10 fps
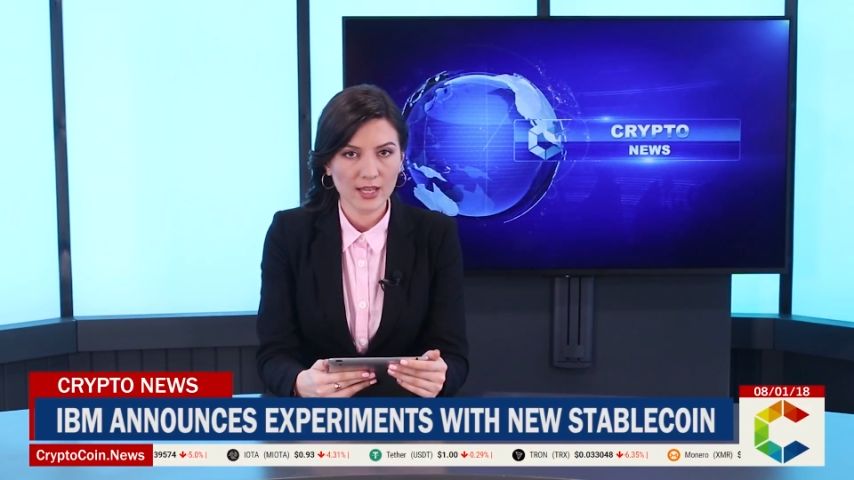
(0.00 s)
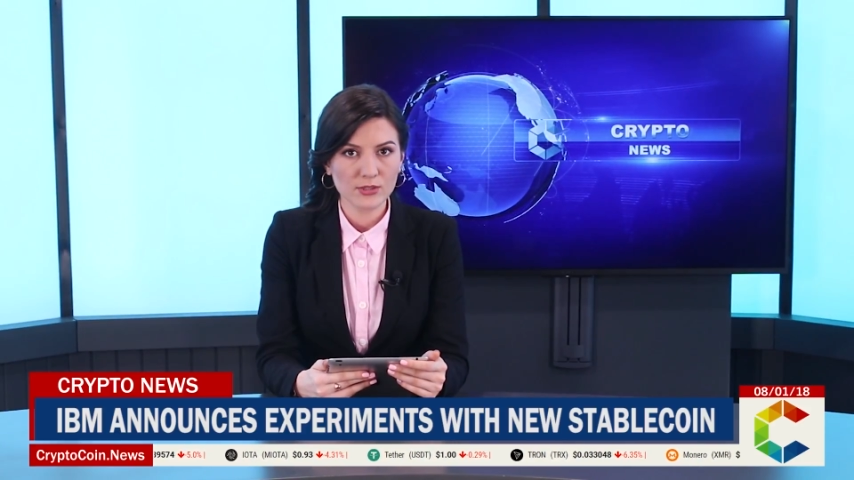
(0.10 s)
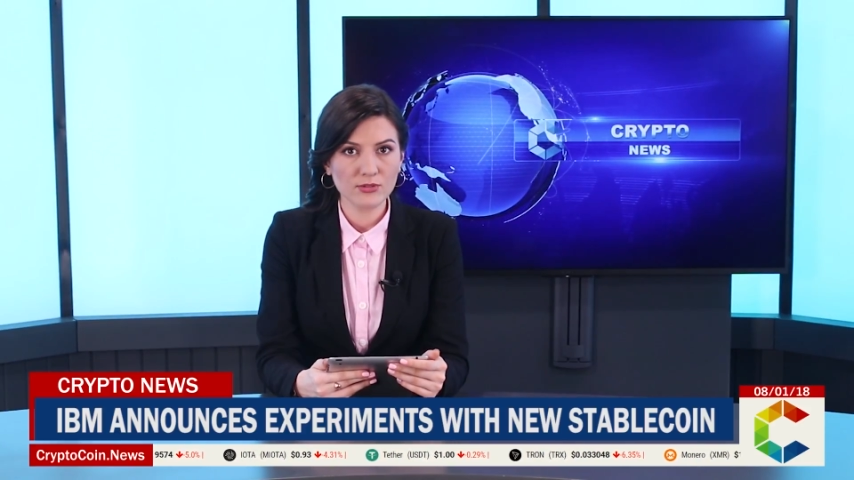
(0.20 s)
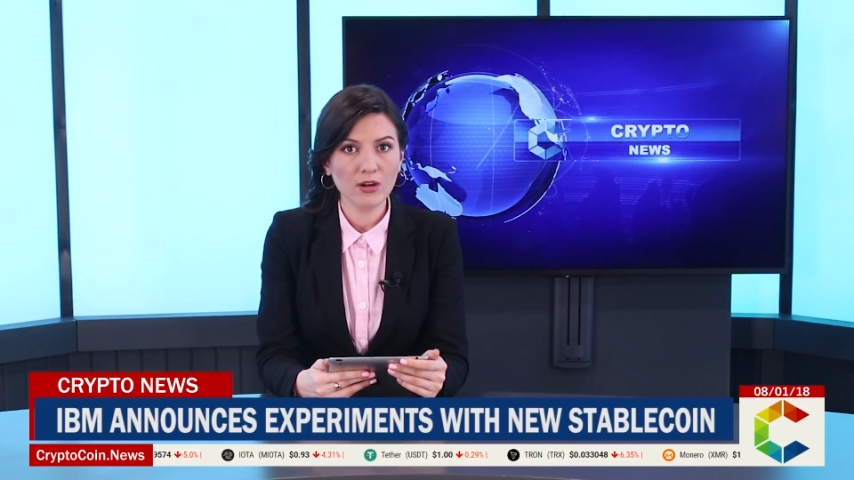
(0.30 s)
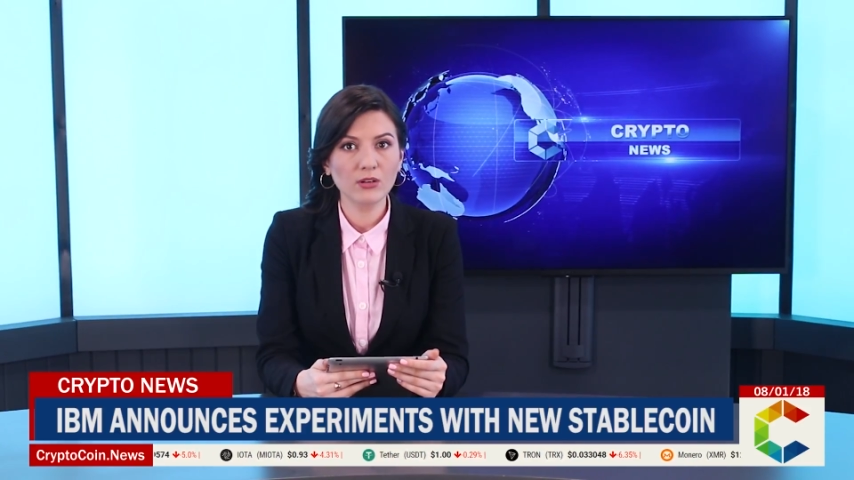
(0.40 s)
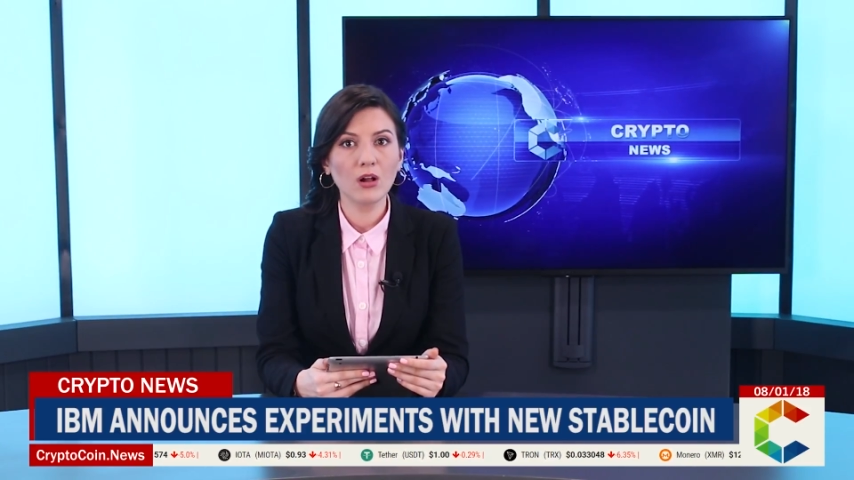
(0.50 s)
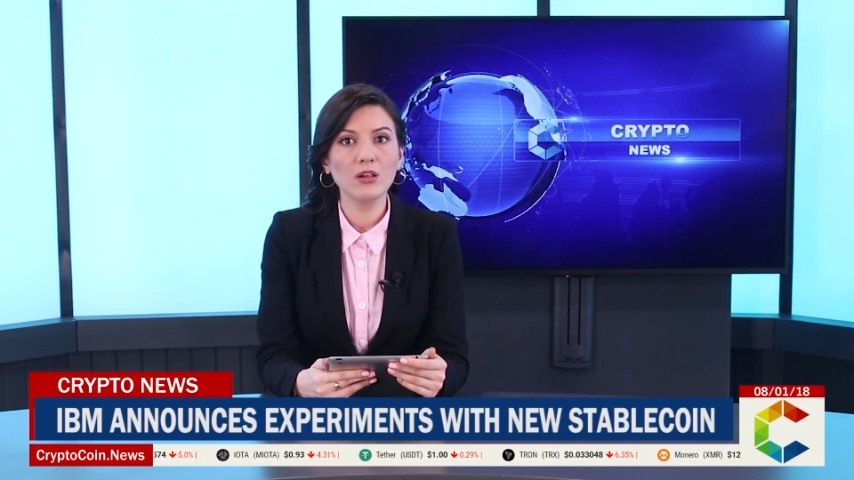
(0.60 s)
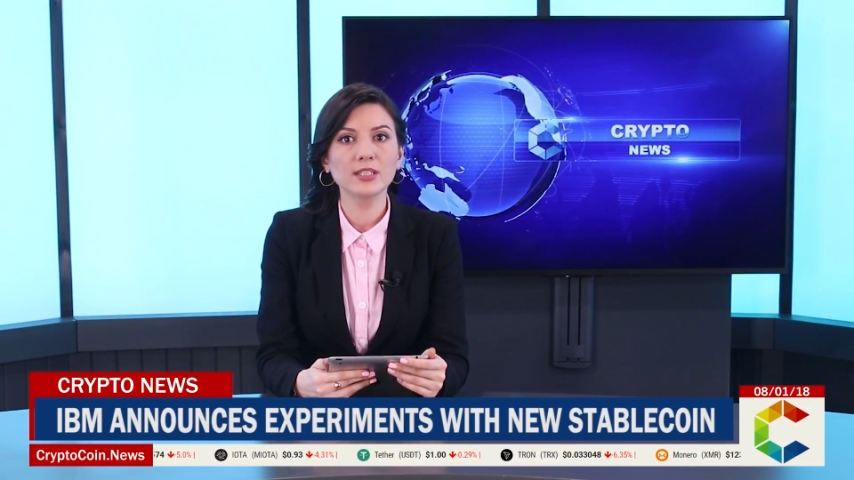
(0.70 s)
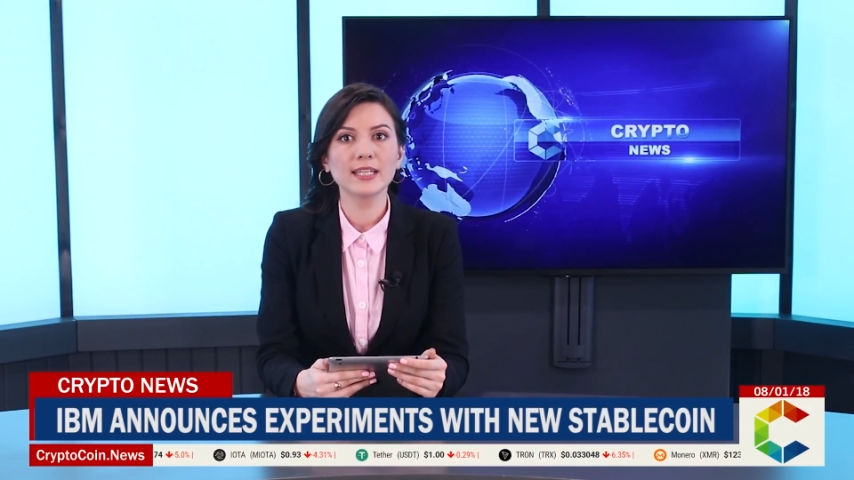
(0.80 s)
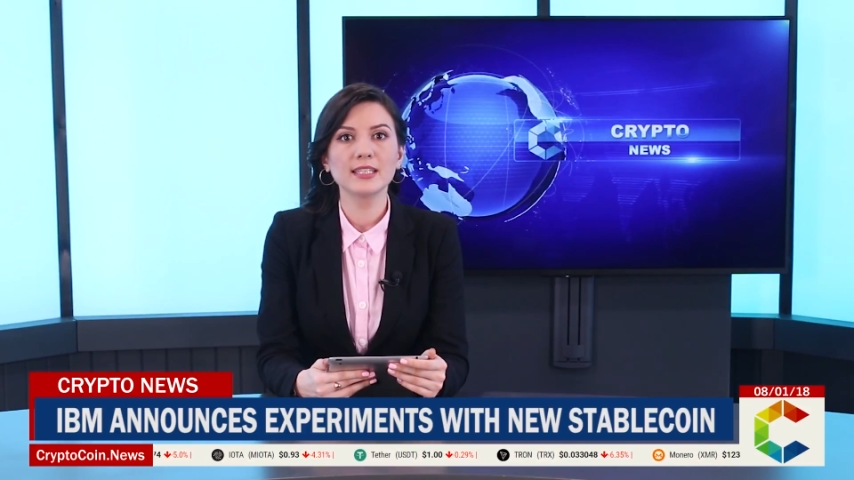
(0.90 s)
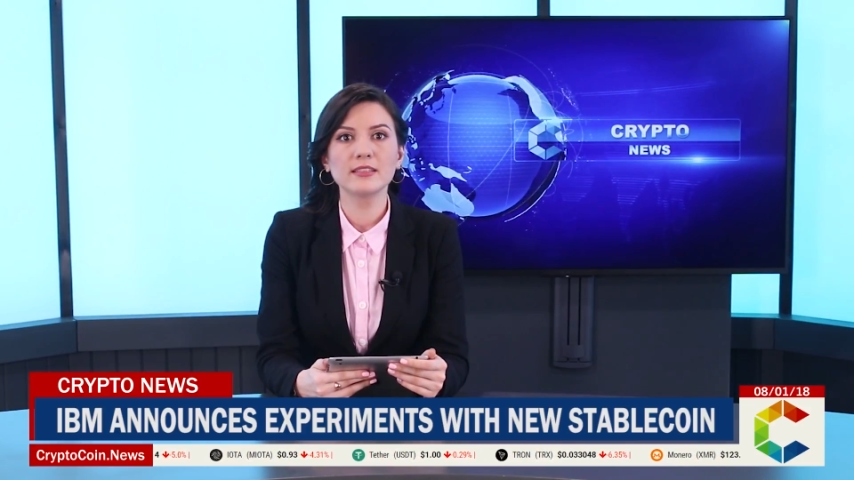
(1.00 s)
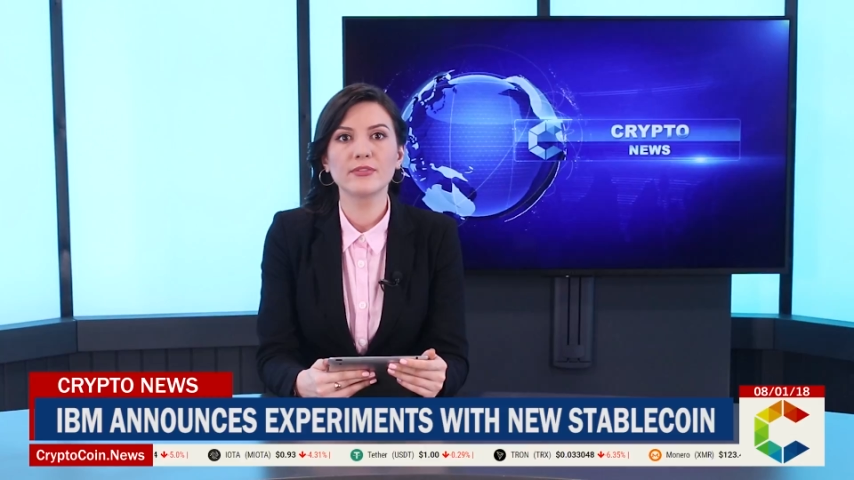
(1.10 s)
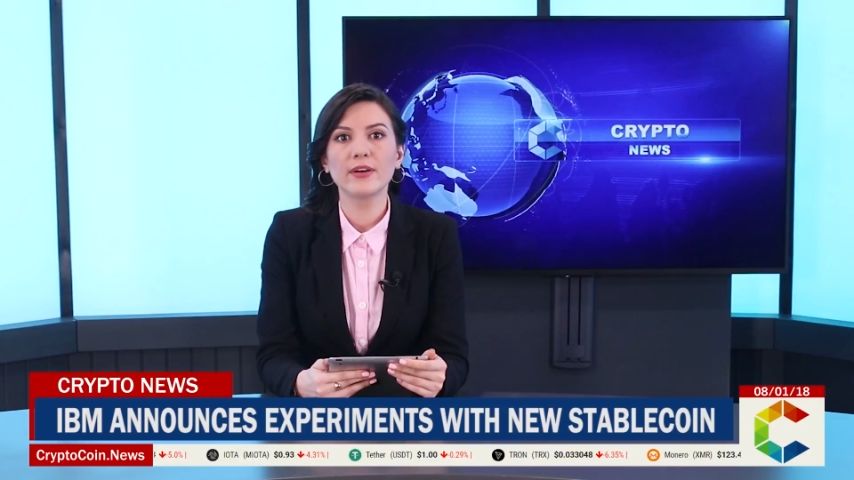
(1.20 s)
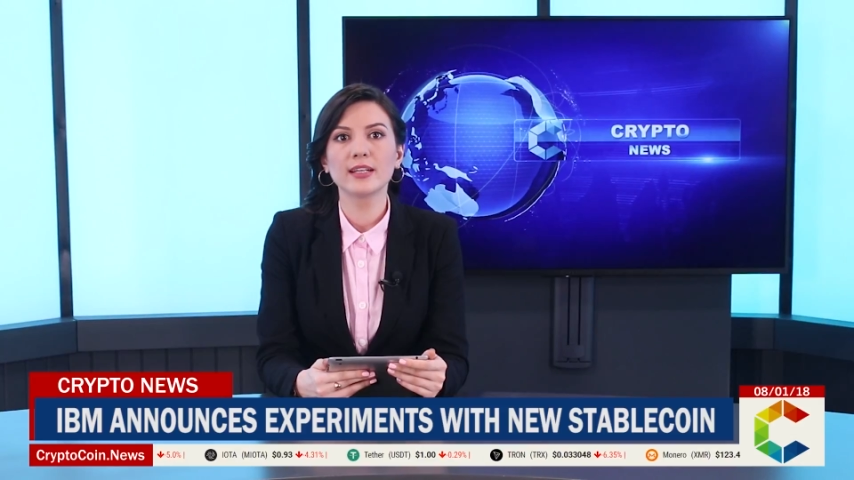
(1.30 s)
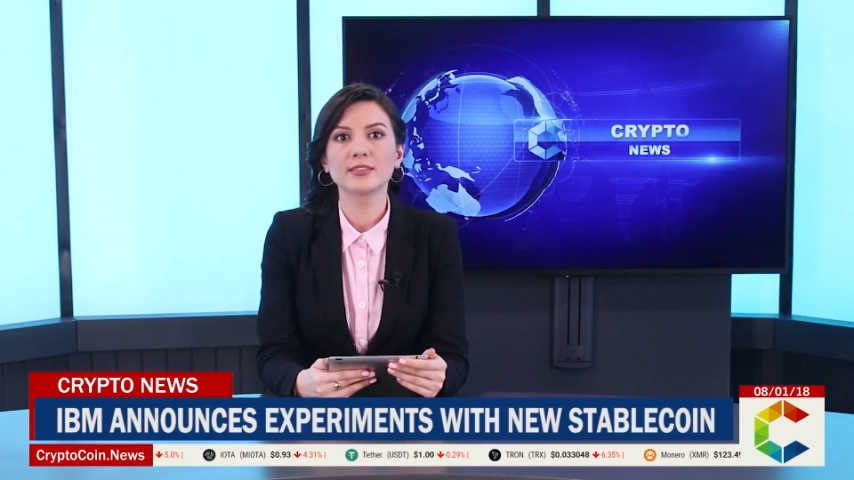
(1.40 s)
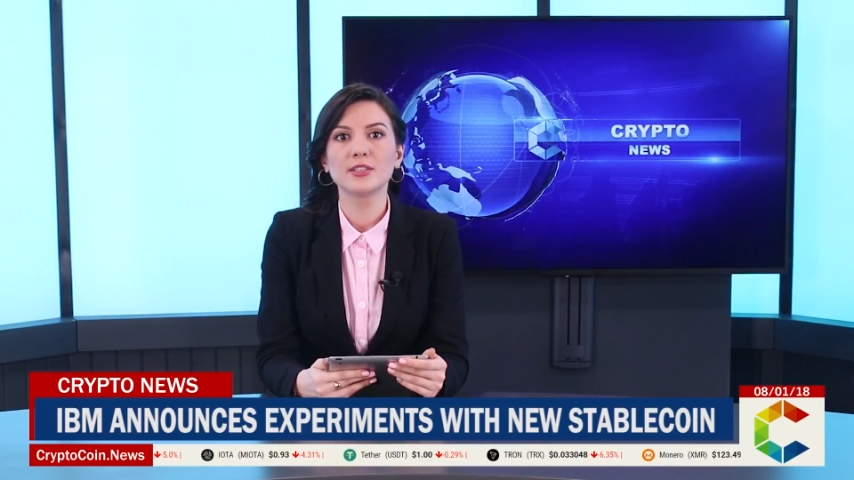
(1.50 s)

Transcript: Stronghold identifies